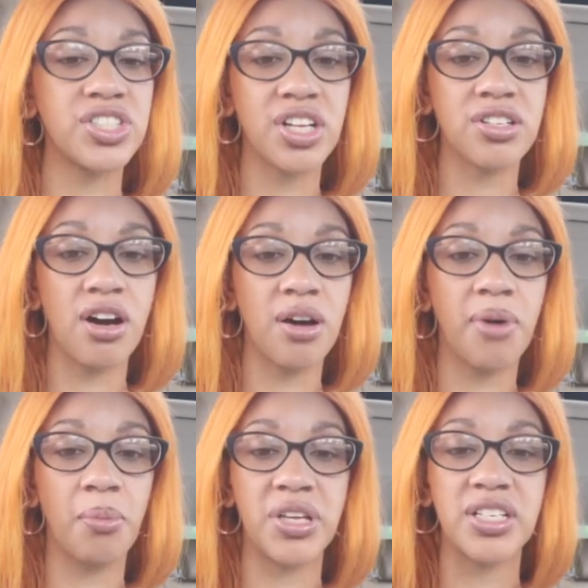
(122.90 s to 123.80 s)
just gonna talk
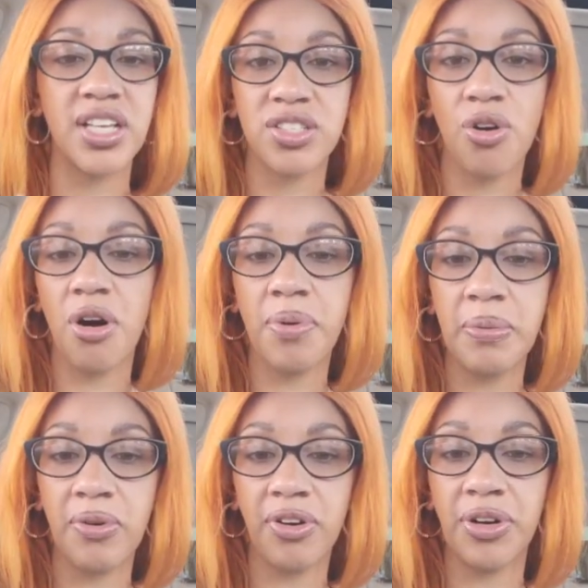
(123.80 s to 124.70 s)
about me because that's all
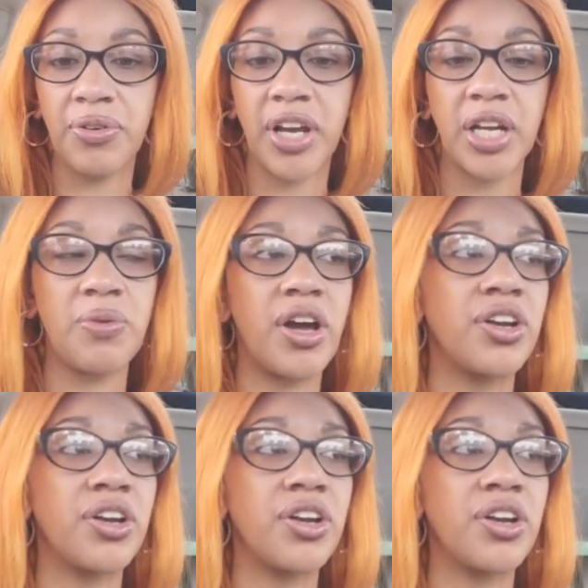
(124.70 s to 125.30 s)
people are gonna do anyway.